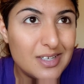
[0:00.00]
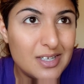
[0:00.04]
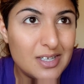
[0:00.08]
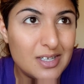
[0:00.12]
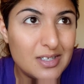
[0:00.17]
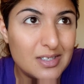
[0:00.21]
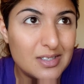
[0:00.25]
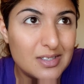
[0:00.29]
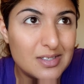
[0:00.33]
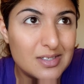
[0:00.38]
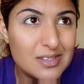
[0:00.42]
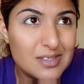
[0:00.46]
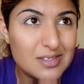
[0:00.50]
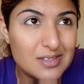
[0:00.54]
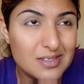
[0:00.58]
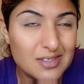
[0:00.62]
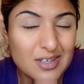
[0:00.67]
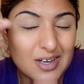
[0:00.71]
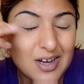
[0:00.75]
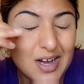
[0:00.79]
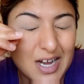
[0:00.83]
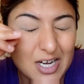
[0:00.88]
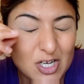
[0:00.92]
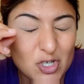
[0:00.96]
it's
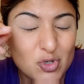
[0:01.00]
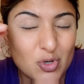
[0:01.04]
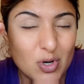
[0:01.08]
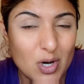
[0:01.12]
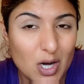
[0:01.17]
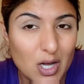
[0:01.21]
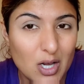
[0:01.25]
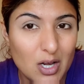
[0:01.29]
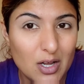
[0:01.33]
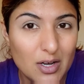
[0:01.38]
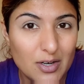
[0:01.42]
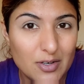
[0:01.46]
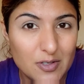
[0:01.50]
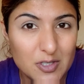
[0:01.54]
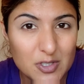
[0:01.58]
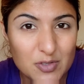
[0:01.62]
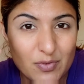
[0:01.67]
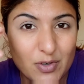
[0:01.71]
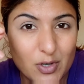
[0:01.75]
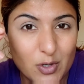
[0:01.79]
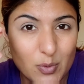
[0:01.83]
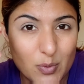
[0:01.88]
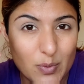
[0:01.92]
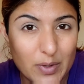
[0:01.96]
your actual eyeliner is
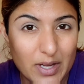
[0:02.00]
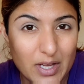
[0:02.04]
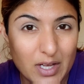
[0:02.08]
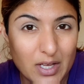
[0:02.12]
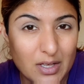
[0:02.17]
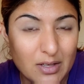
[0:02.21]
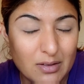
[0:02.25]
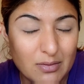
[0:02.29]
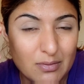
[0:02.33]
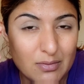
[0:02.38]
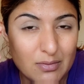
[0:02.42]
following